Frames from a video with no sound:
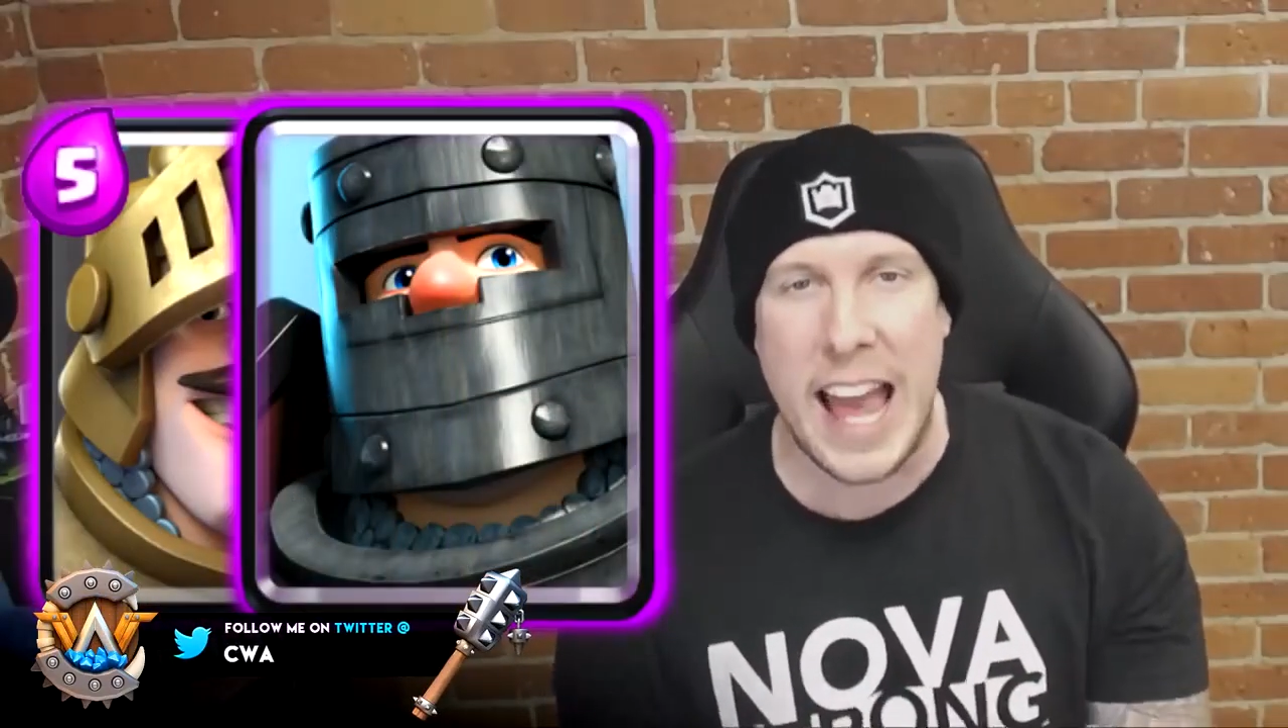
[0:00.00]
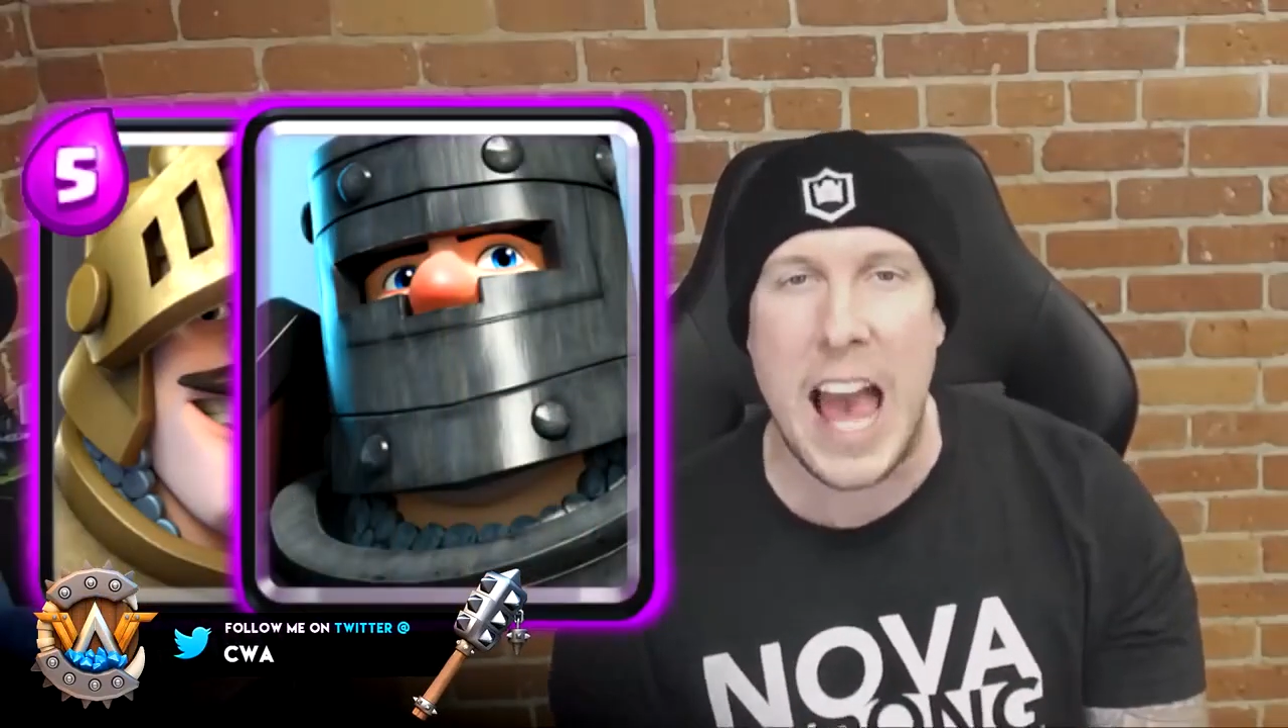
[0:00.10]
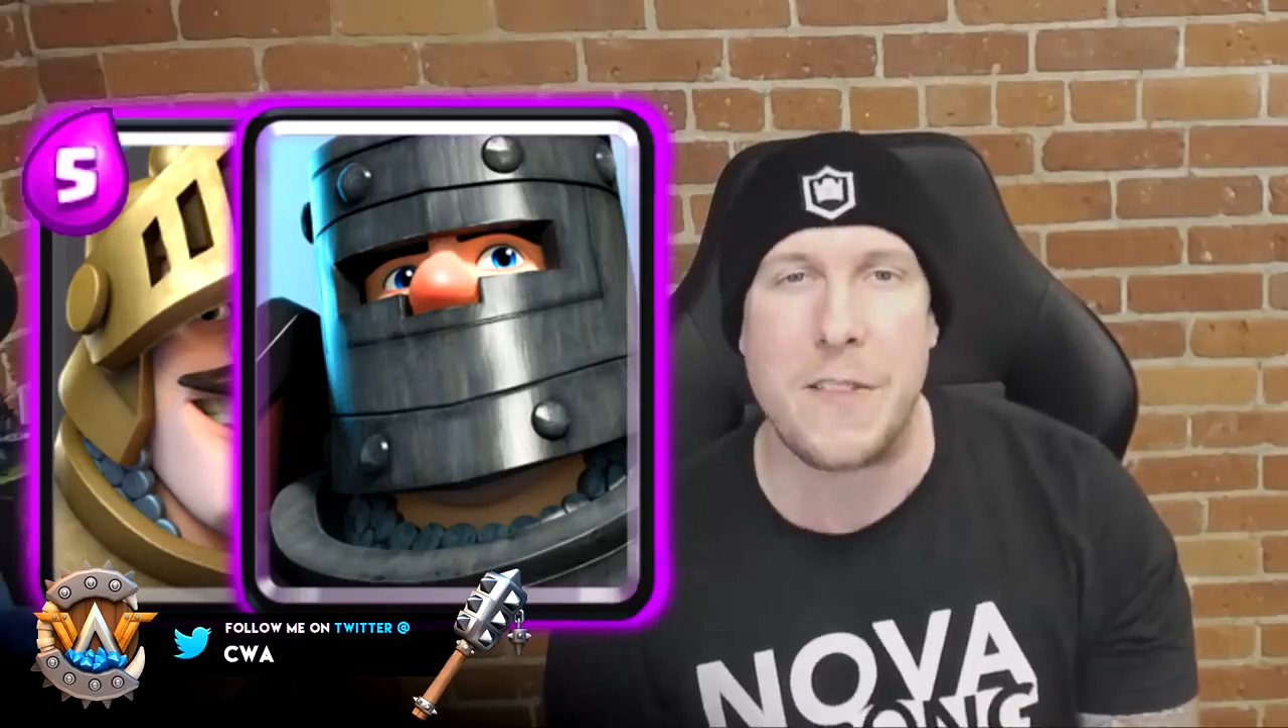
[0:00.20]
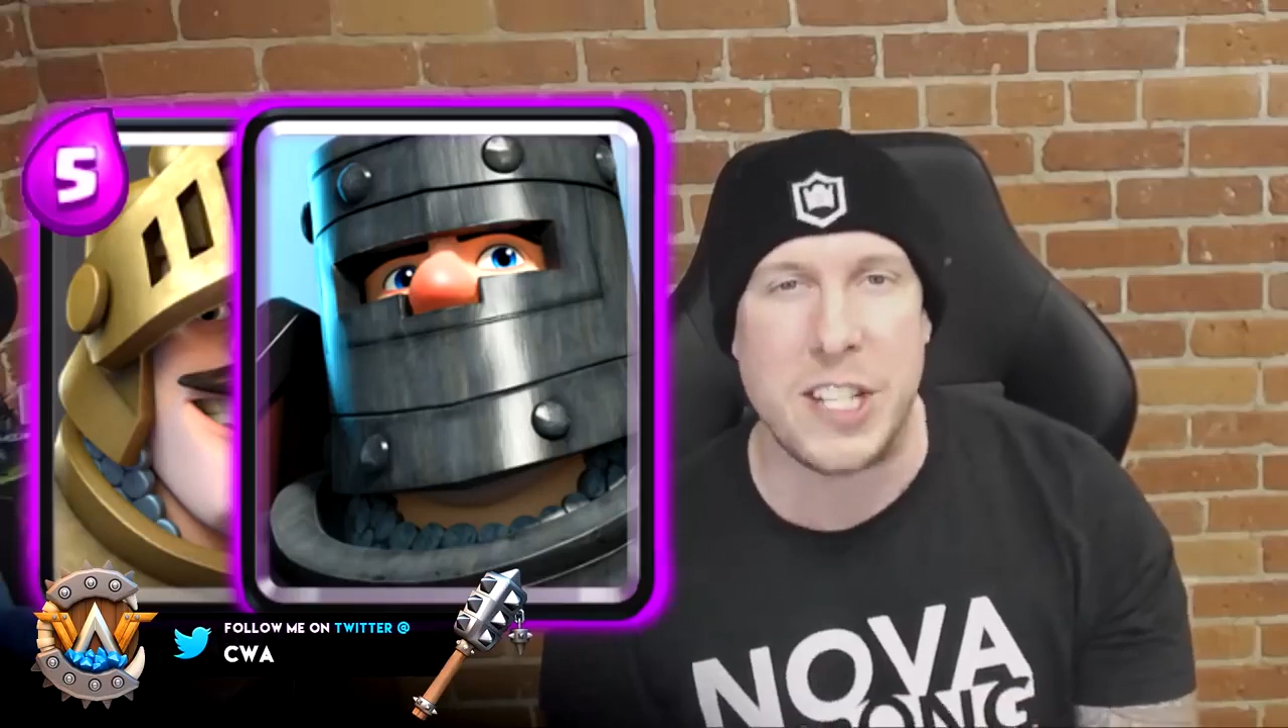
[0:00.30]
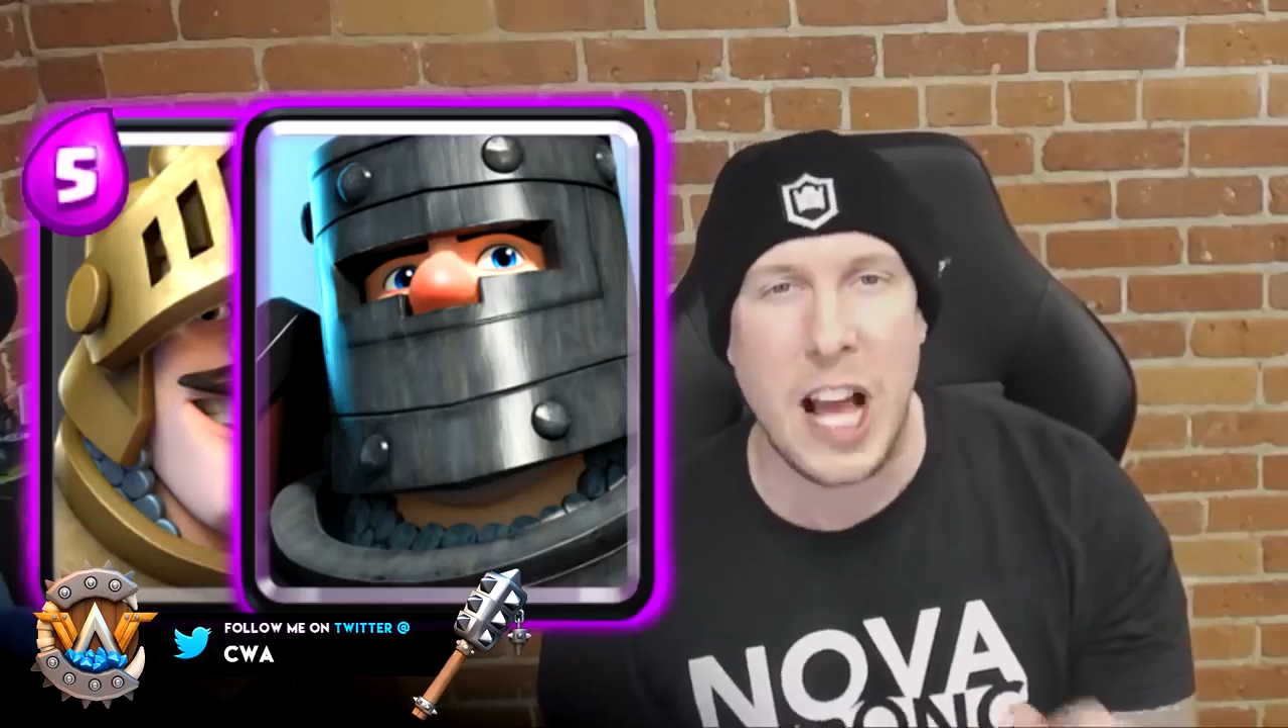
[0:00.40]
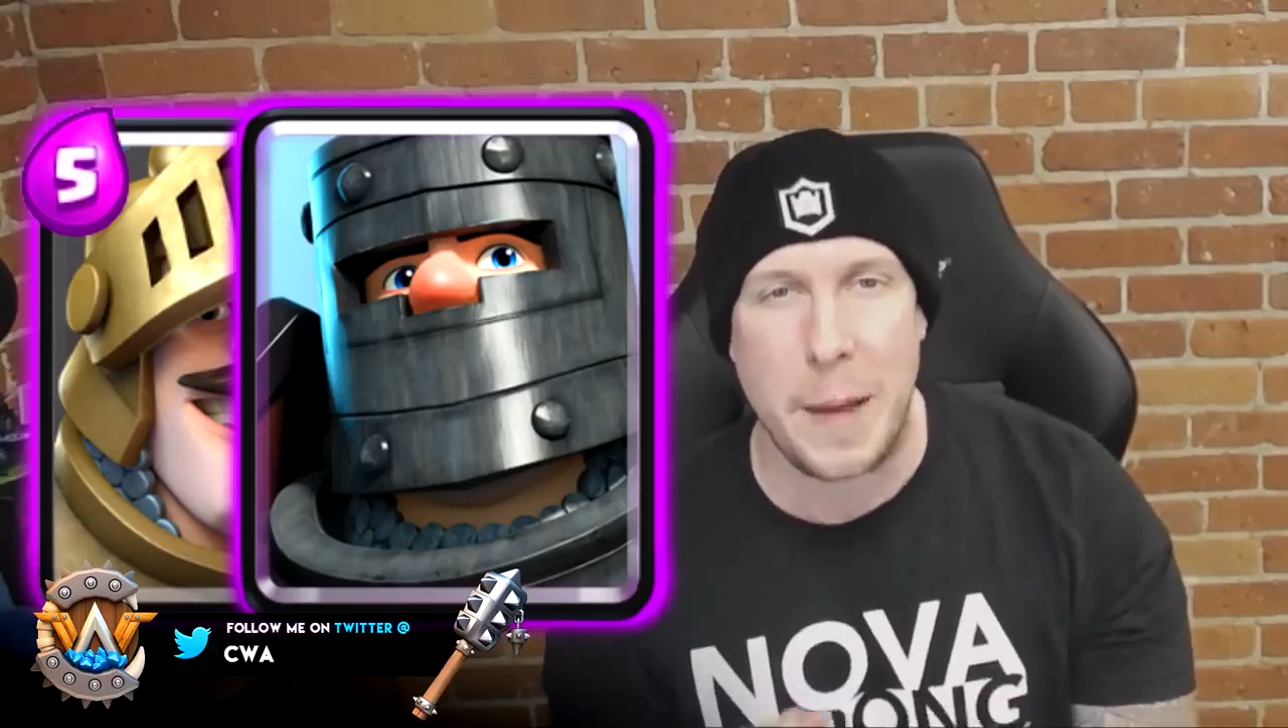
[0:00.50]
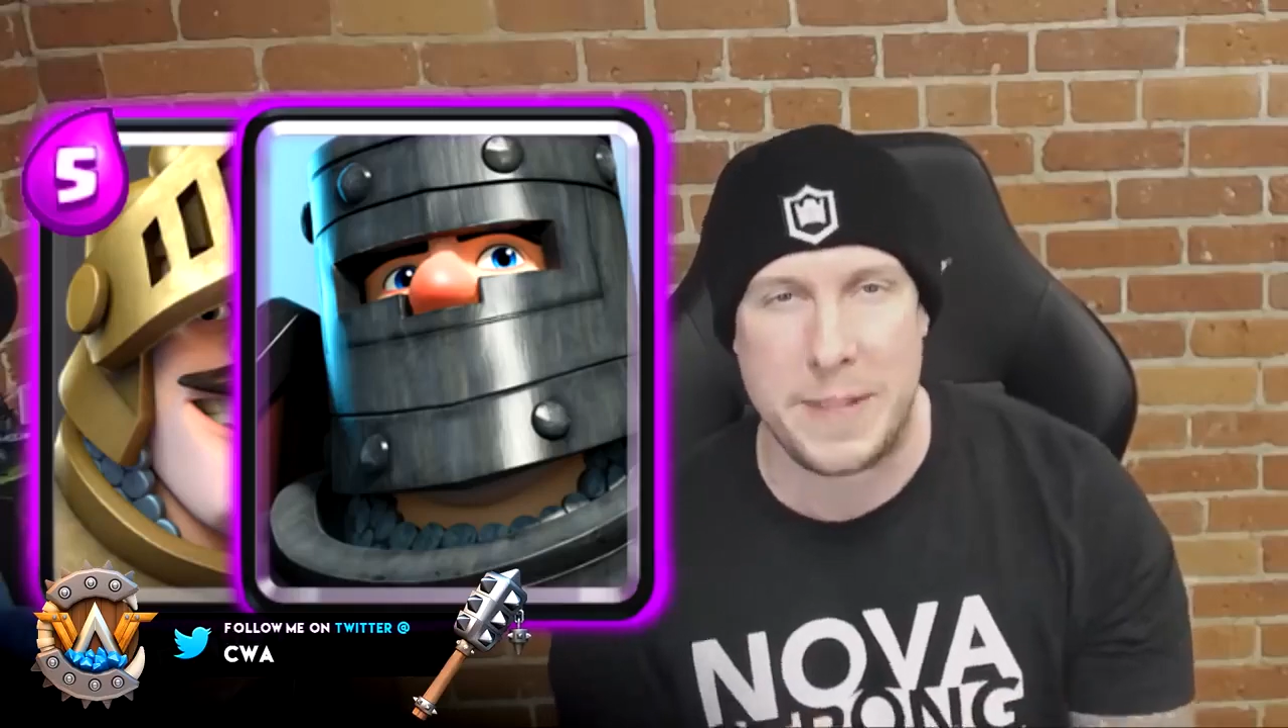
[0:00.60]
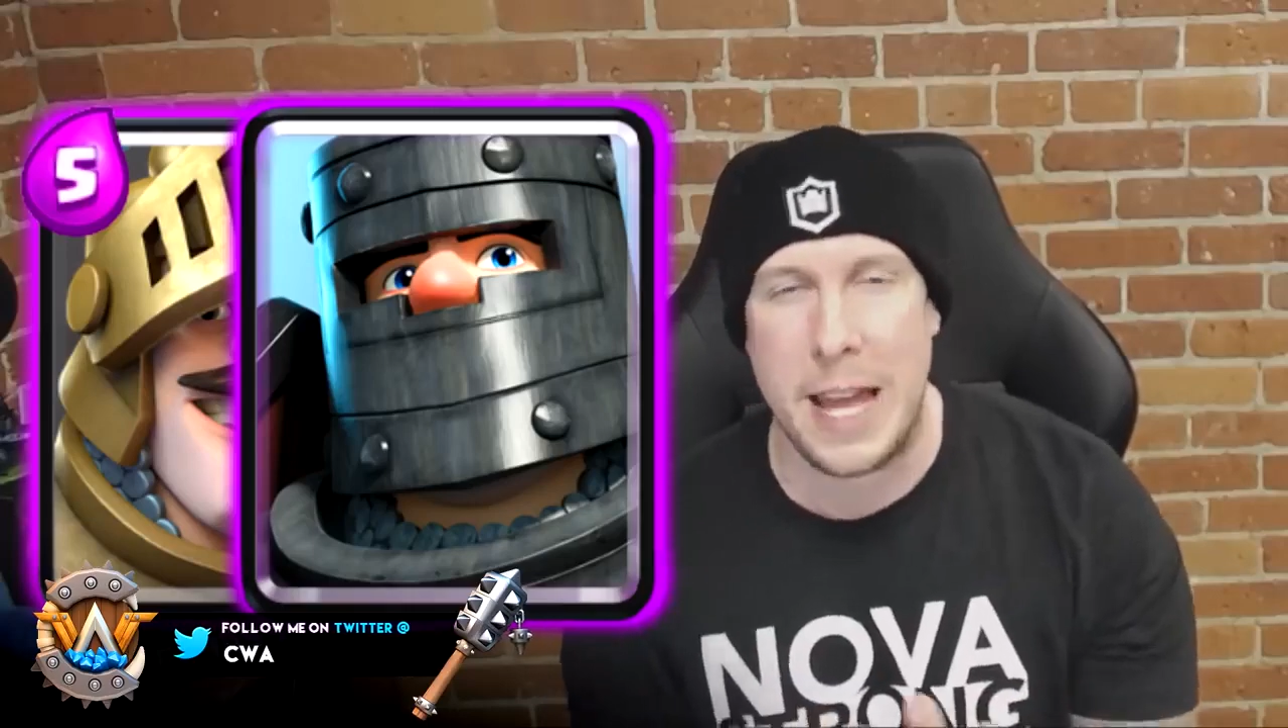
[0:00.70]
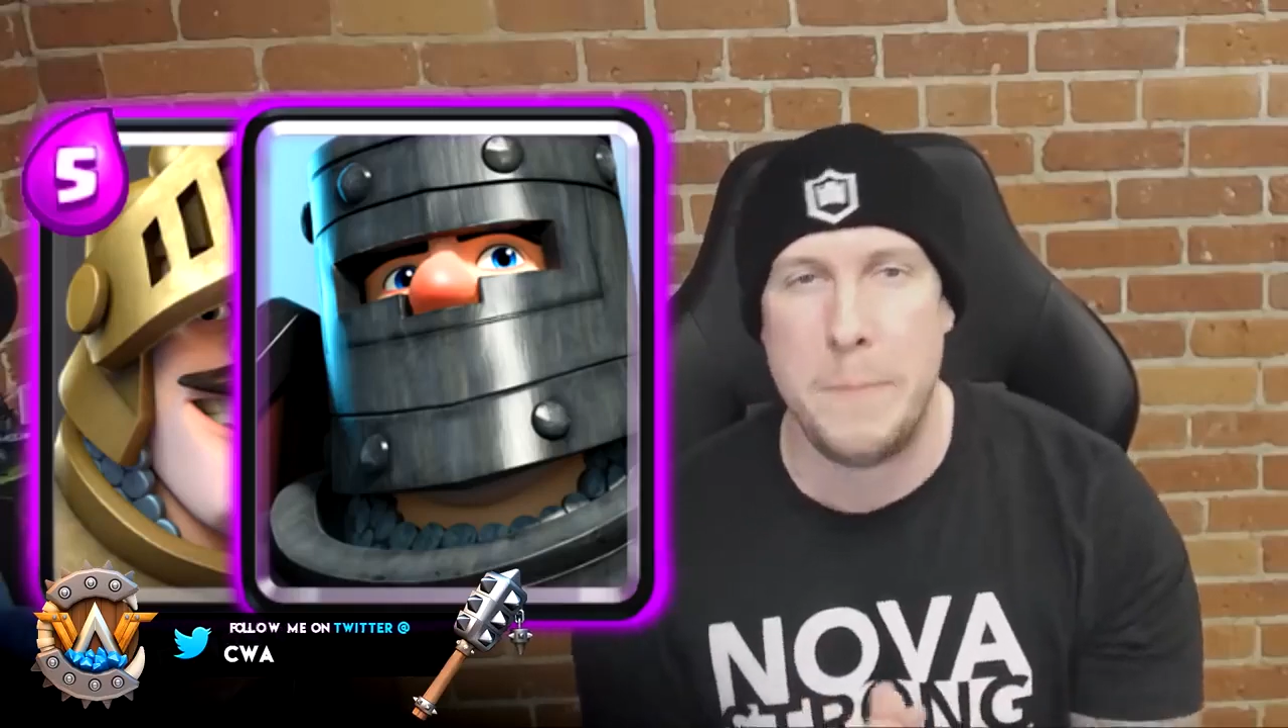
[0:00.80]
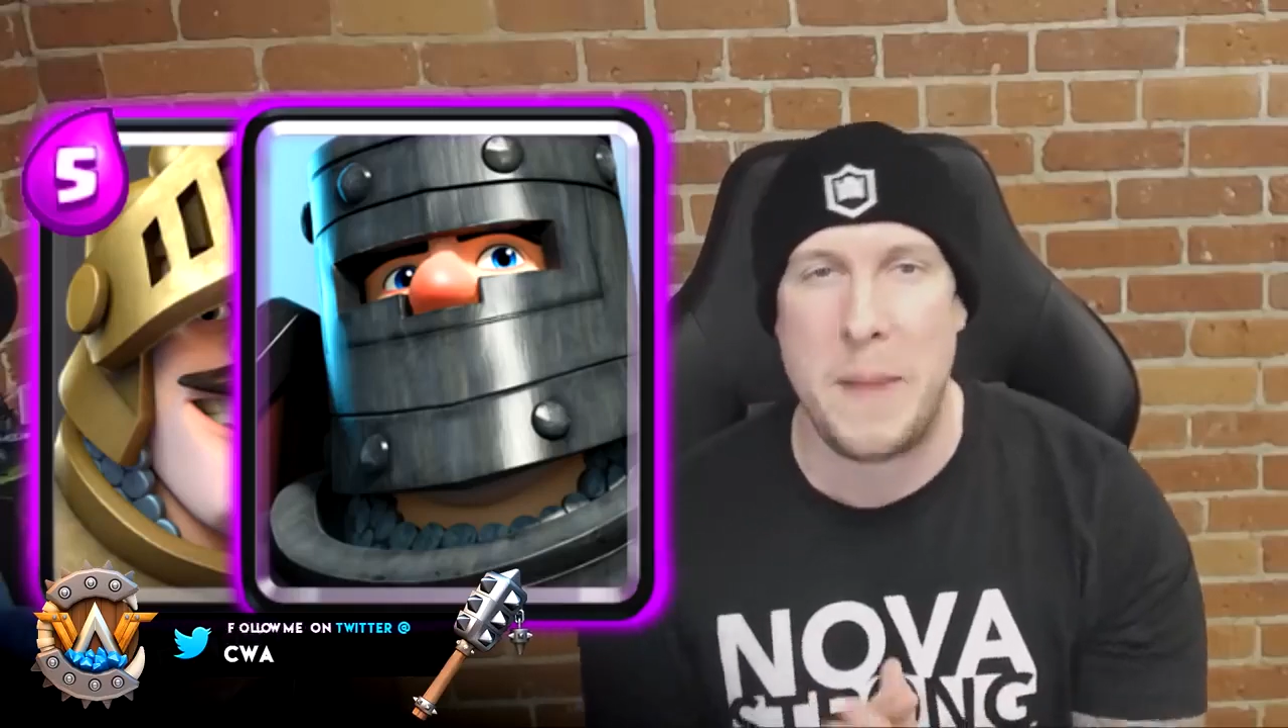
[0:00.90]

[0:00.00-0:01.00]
have a top 10